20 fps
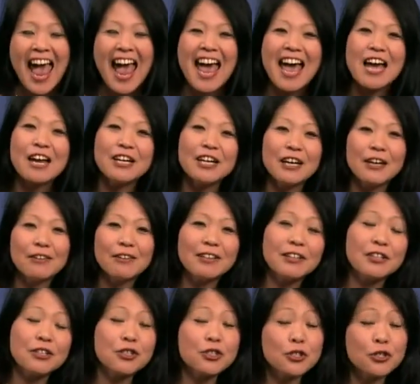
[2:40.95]
And
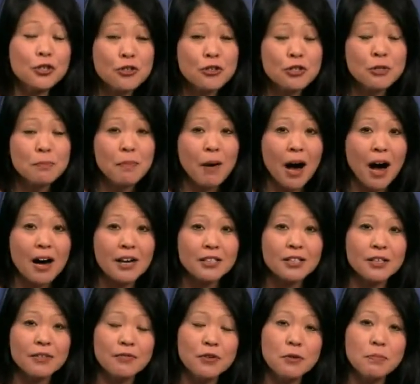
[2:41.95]
in the search
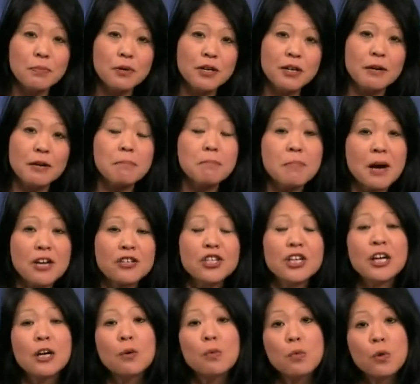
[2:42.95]
box, if you put in
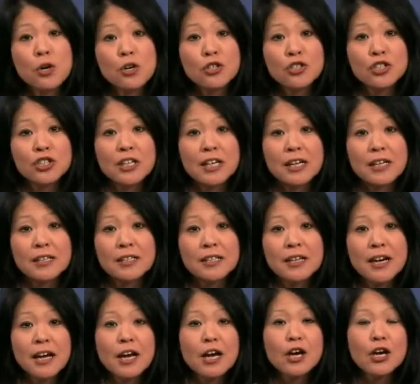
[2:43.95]
budgeting worksheet,